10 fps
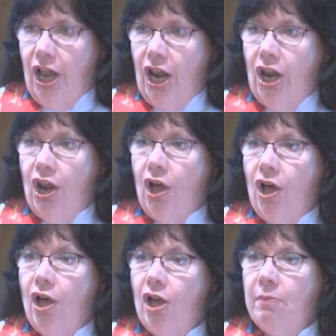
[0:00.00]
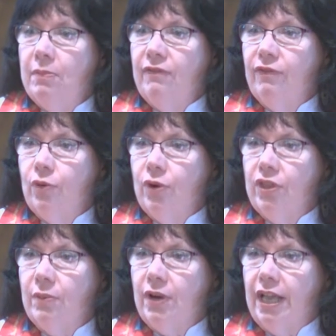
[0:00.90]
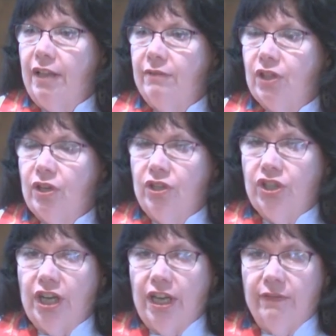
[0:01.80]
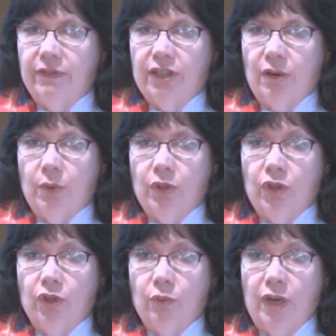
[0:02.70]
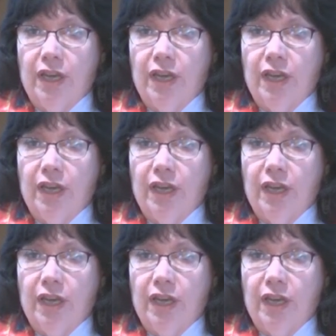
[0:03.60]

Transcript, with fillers: Long before there were elves on shelves, there were the three